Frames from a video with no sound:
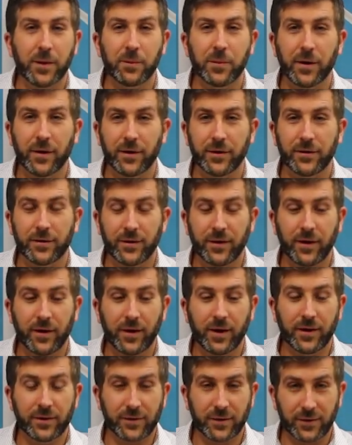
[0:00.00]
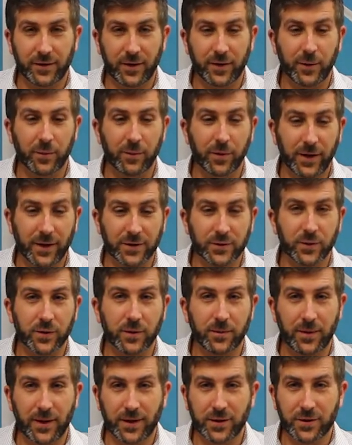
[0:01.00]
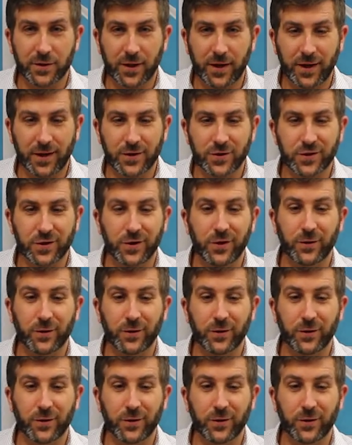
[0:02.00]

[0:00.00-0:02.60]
But uh, as I said, the blades were the main change,